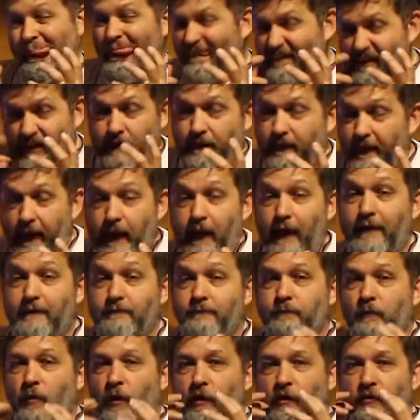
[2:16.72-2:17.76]
like
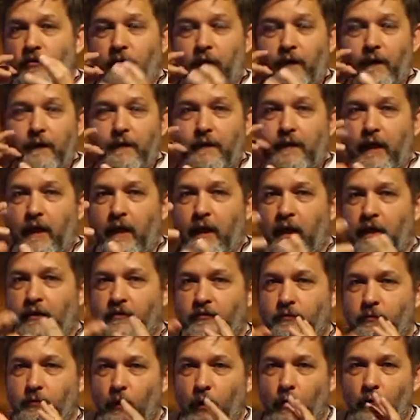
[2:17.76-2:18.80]
that so that the
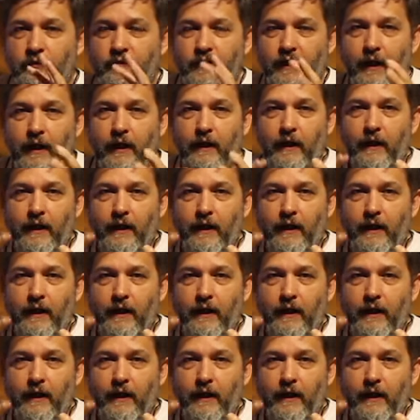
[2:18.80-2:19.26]
eggs rotate